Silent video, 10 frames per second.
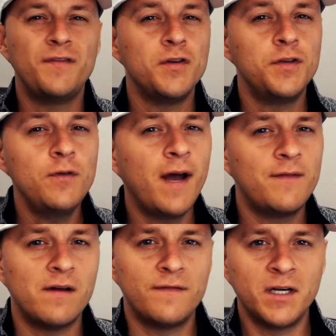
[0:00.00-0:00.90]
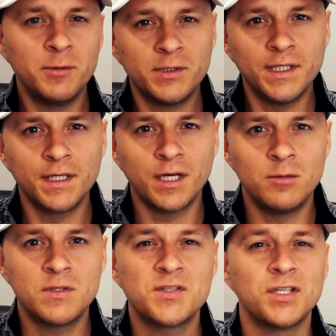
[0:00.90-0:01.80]
you do have that variable
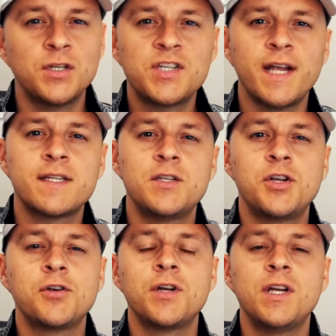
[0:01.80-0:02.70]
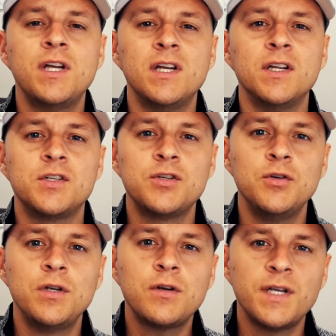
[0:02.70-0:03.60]
income, there's a good chance that you're going to need a
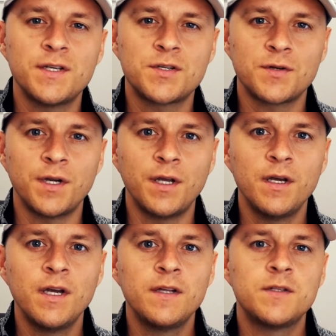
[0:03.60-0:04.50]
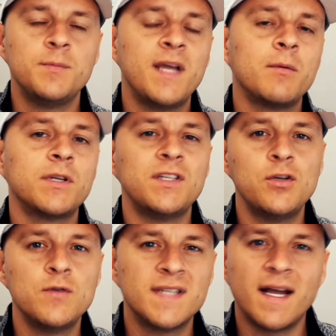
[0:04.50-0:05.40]
2-year history to be able to
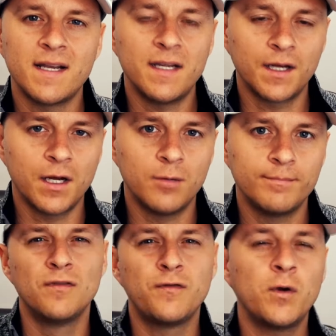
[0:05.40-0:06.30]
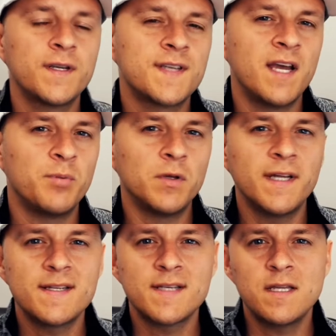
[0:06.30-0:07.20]
use that income. For example,
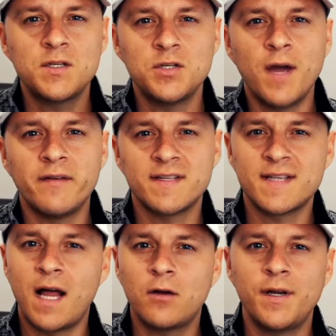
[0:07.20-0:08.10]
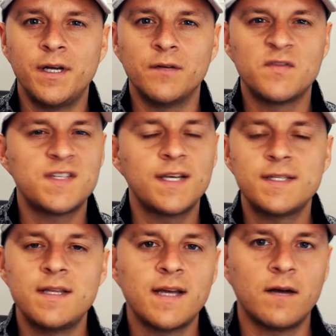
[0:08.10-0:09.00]
let's say that you have a salary of
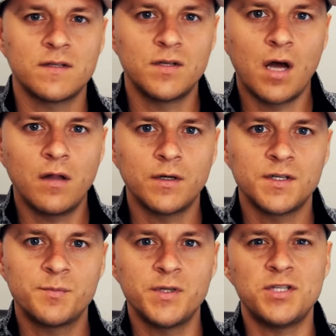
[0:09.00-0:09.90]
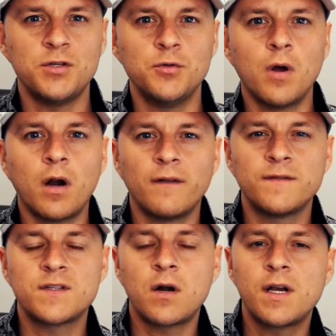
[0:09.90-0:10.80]
$60,000, but you are
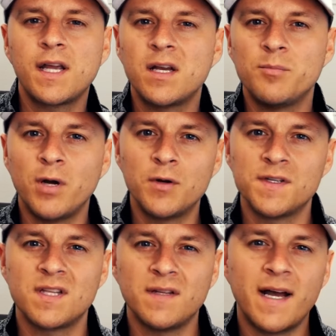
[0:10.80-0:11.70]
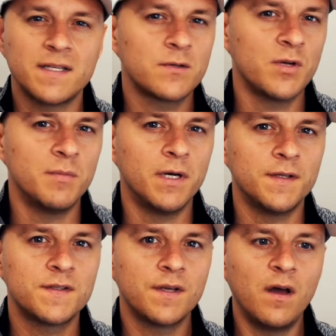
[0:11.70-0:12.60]
started to get a bonus the last 3
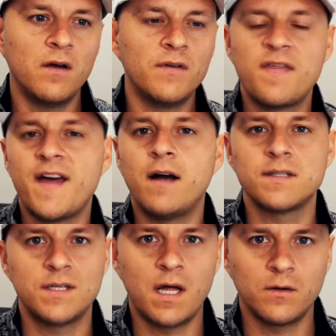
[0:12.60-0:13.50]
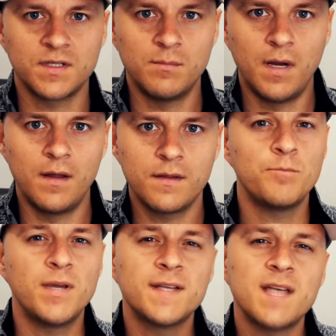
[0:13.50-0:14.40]
months of $1,000 a
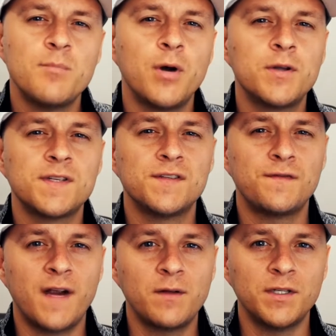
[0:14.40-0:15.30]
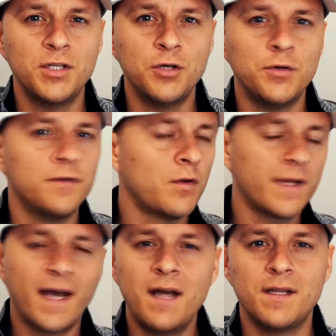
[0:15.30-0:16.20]
month. Because that bonus is fairly new, you've
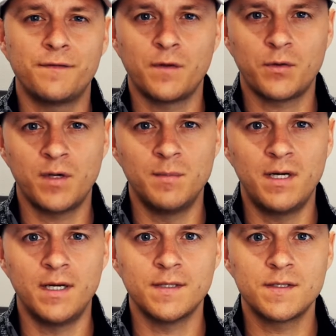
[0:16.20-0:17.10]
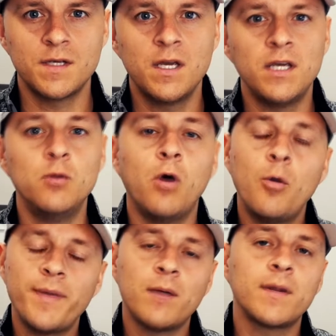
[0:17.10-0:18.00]
only gotten it for 3 months, you
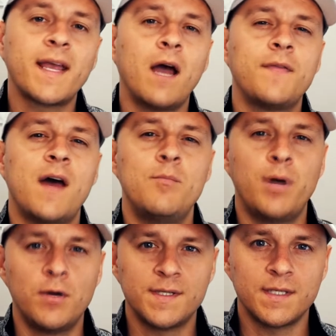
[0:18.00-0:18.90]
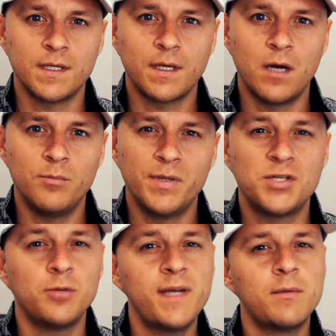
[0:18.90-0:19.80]
won't be able to count that bonus income,
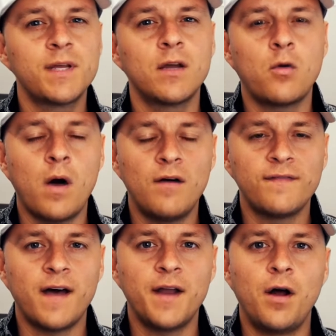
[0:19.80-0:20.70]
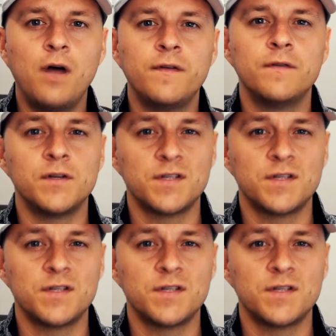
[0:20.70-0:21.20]
but you'll be able to get qualified off of your